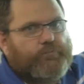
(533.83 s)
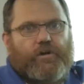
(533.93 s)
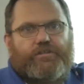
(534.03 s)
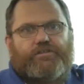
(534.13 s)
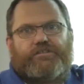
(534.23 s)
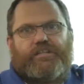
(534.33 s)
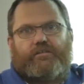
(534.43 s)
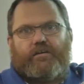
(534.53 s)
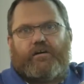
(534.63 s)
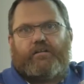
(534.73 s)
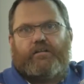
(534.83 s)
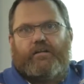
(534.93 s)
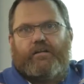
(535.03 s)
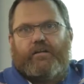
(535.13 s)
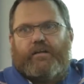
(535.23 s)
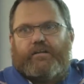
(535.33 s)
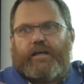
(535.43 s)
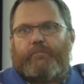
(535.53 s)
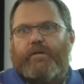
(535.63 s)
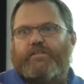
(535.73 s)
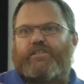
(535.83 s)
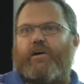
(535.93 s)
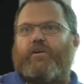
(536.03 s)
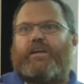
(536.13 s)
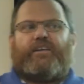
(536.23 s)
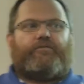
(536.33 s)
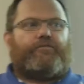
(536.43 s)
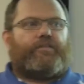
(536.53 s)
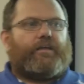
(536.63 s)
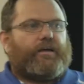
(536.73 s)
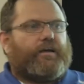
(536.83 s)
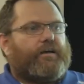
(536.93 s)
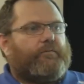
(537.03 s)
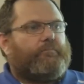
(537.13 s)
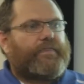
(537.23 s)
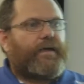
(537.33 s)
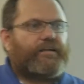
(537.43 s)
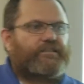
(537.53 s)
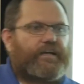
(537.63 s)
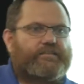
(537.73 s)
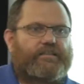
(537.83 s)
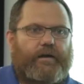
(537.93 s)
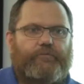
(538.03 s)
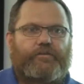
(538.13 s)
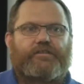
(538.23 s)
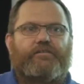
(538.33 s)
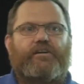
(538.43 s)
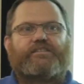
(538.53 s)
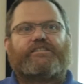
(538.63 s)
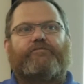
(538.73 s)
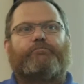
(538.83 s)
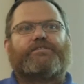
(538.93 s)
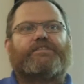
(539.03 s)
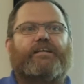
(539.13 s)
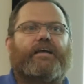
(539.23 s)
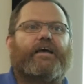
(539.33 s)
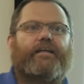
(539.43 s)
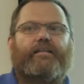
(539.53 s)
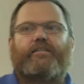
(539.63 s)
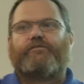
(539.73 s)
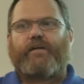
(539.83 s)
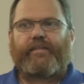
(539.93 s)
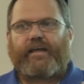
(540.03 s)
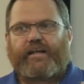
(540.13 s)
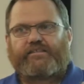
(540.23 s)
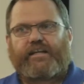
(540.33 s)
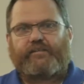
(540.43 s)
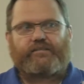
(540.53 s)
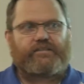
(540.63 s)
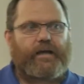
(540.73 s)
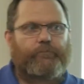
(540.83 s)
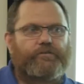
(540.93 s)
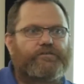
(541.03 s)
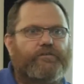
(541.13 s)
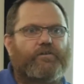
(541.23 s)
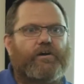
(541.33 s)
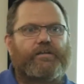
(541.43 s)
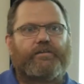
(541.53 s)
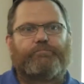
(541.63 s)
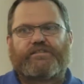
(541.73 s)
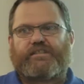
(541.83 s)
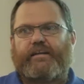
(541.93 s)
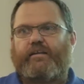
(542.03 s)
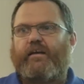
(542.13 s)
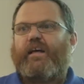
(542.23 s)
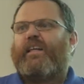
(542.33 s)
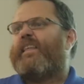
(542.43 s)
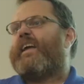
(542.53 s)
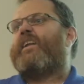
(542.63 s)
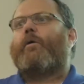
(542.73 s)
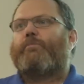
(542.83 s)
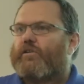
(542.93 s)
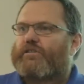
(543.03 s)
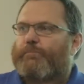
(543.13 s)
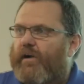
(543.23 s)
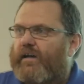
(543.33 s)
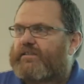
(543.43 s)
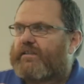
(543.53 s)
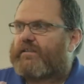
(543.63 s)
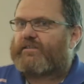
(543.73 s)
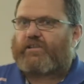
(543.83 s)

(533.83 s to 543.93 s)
and what is your centile? Yep, so if the mother has a head circumference of 97% and the father has a head circumference of 90%, then I'm not surprised that this